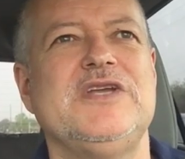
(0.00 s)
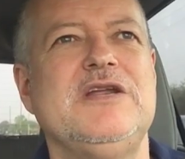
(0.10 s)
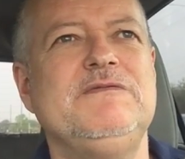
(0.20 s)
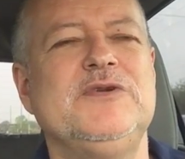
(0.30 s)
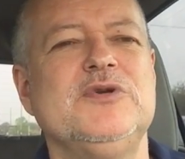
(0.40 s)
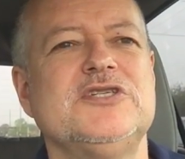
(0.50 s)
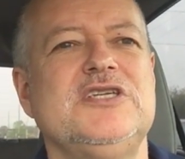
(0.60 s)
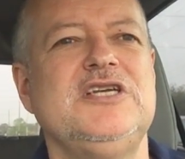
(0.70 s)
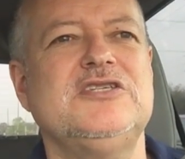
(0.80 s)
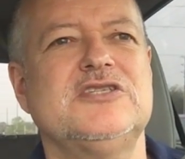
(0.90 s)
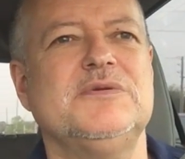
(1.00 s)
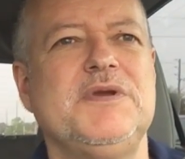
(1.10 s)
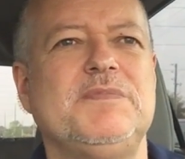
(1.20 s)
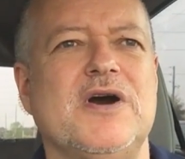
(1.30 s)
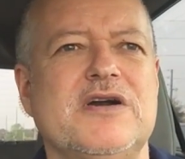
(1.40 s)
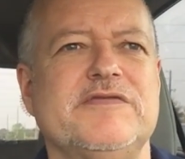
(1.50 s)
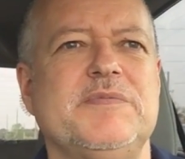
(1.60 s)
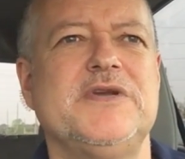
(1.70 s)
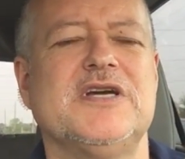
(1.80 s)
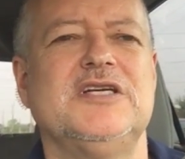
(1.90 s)
Influence needs to be part of
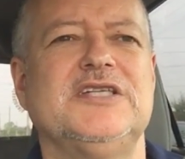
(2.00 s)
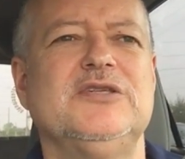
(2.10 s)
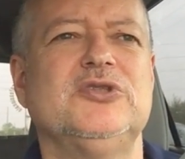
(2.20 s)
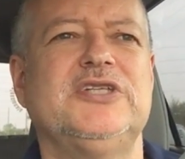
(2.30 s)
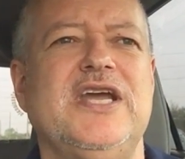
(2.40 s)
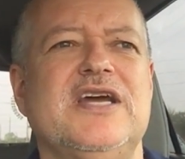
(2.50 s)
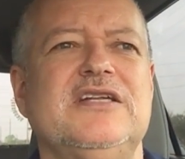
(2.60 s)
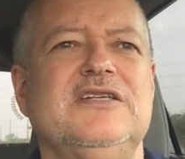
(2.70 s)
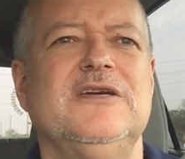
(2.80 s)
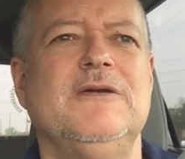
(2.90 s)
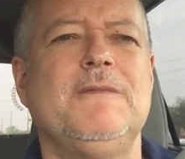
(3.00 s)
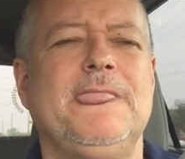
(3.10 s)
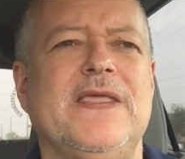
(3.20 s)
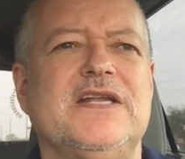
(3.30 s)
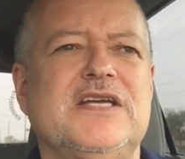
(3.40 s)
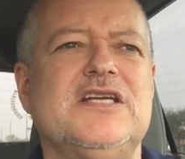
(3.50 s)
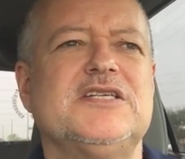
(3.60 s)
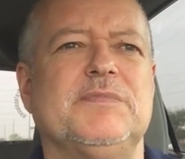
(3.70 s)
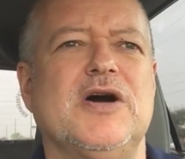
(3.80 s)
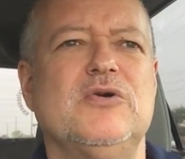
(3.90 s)
it, because understand, it
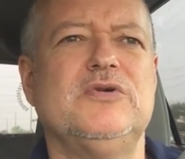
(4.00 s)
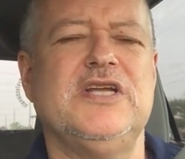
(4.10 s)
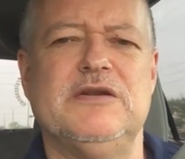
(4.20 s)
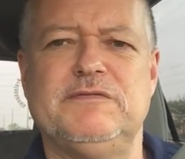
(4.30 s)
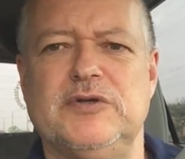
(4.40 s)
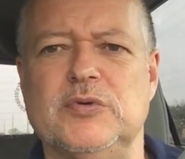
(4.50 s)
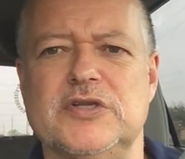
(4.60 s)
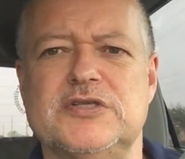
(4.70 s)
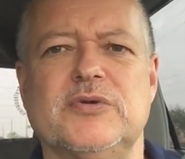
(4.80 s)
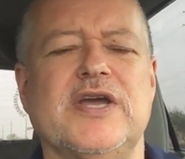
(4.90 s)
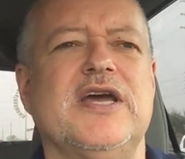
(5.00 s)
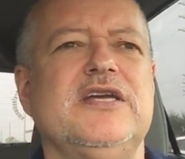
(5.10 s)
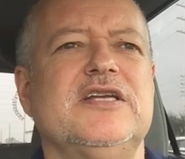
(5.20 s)
is about influence, okay.